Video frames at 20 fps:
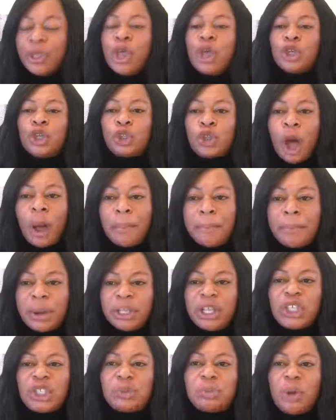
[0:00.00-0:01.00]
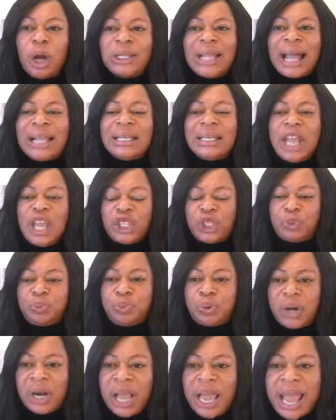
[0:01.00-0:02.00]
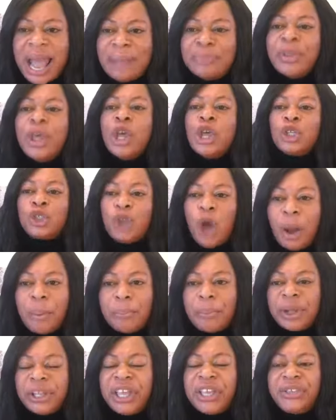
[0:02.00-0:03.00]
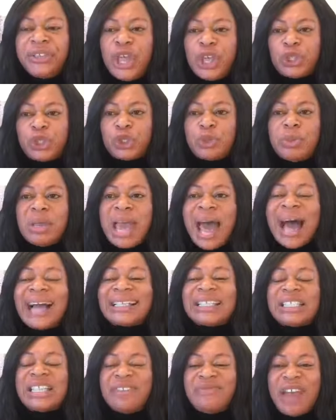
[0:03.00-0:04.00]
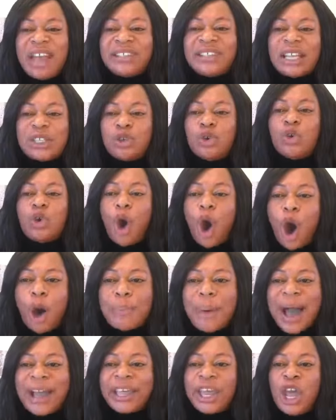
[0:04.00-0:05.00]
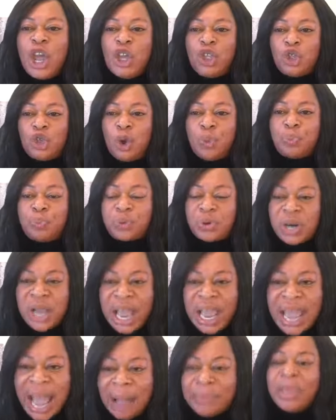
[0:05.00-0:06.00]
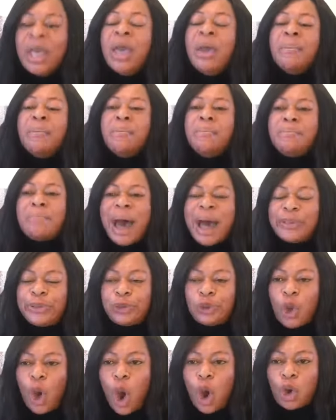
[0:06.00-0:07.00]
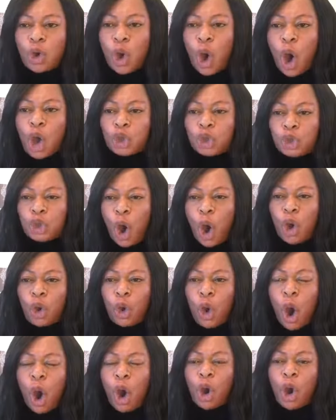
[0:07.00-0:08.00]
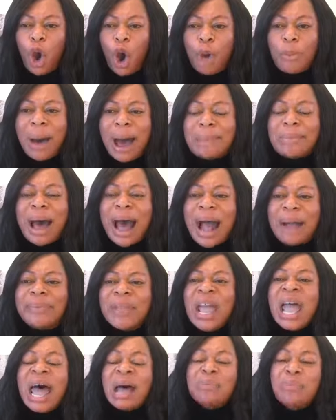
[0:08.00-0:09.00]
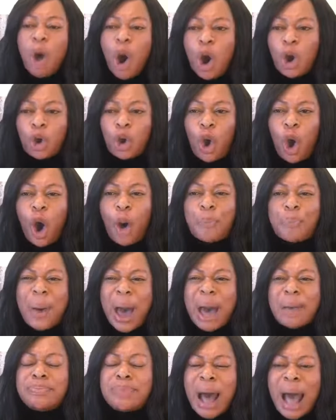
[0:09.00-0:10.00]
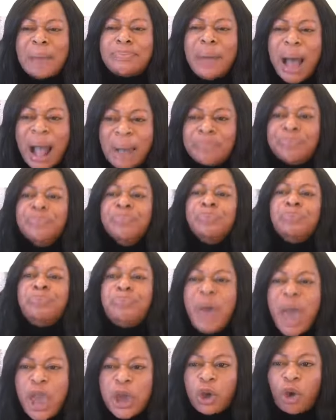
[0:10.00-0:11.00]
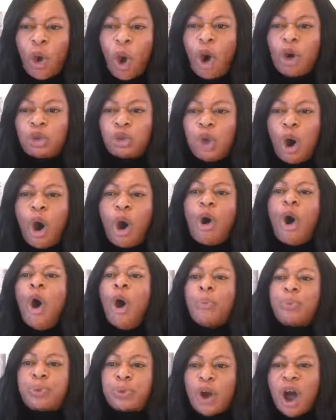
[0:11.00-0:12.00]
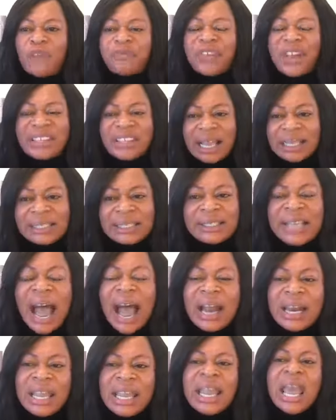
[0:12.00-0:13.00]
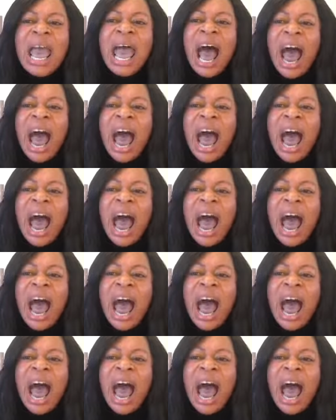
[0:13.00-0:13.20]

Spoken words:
Somebody's mother needs prayer. Somebody needs to be activated to go back into prayer. Mantoko sokoko baba. Moko baba. Mekoto prophetess Sally.